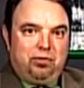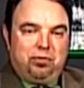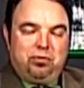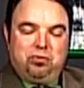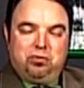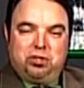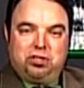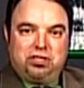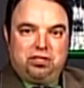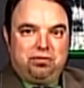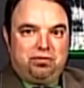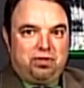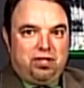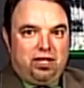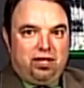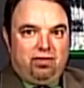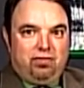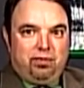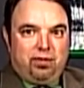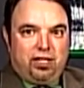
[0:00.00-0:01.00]
Wasn't
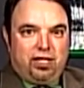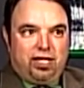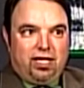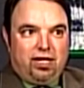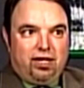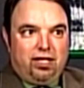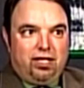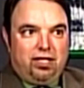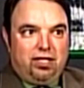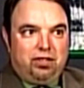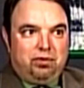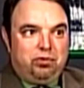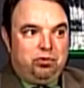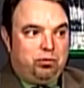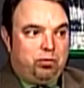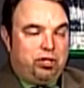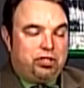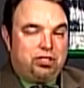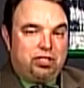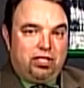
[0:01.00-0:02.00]
afraid of anybody. I
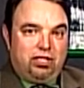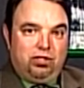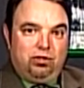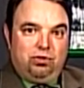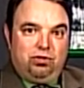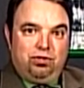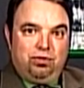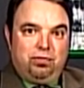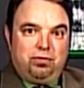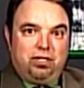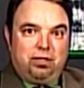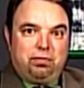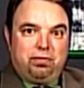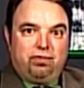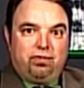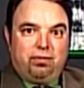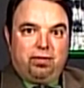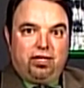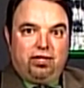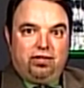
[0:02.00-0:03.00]
was watching a YouTube clip
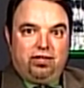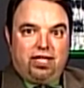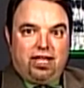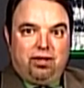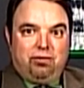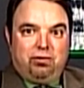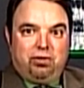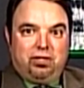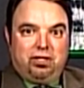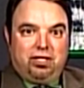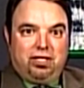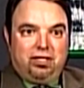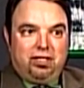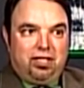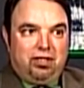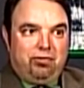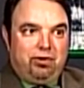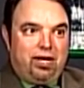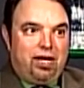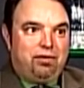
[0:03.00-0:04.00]
of him the other day where he
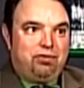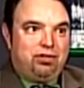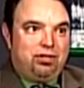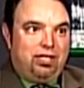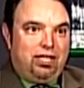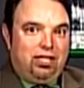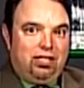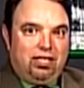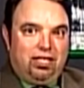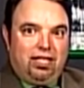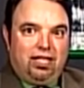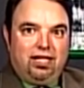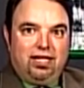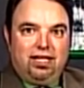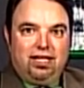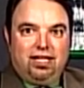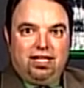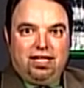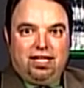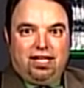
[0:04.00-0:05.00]
went after Neely.
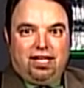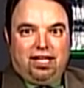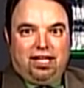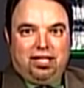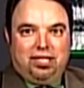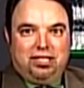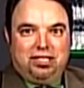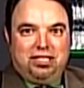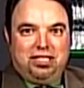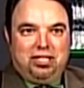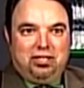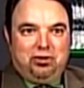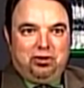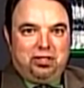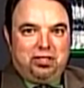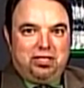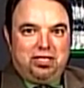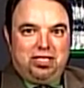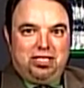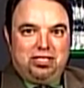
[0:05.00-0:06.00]

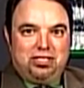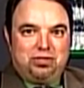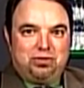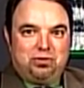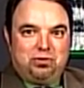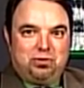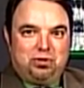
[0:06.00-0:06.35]
He just was